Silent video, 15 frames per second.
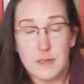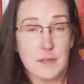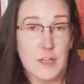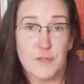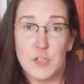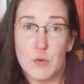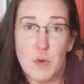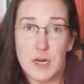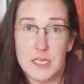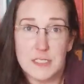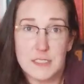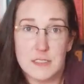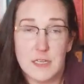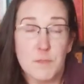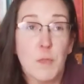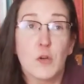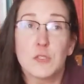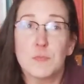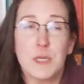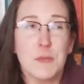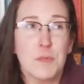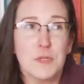If you want to,
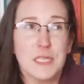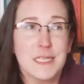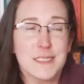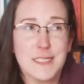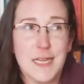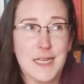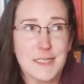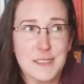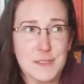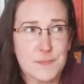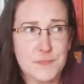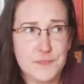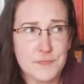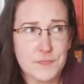most people these days,